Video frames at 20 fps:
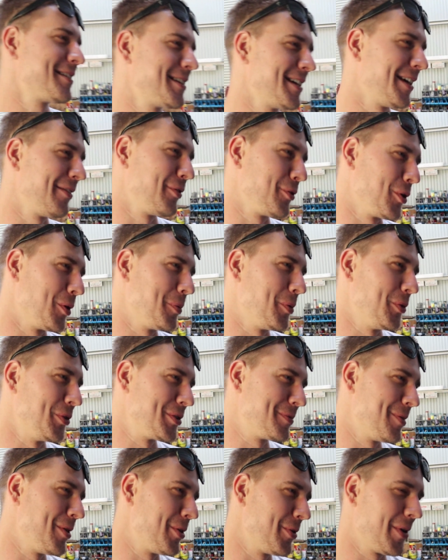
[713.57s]
say if you've got to pull
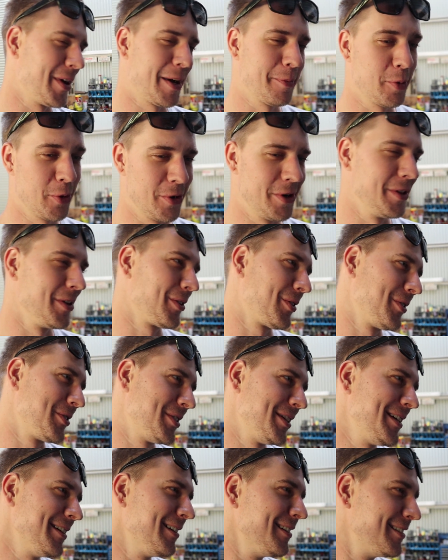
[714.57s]
this motor out, I put it in the
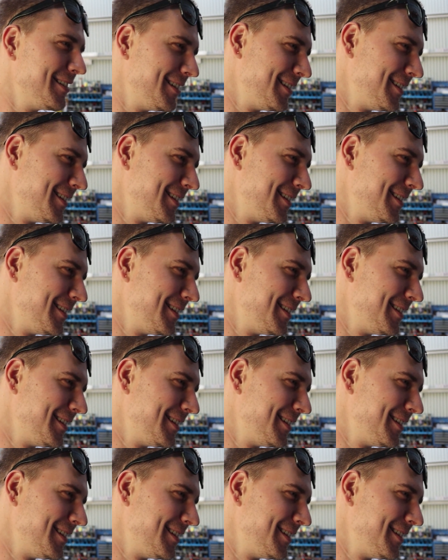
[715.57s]
Cressida.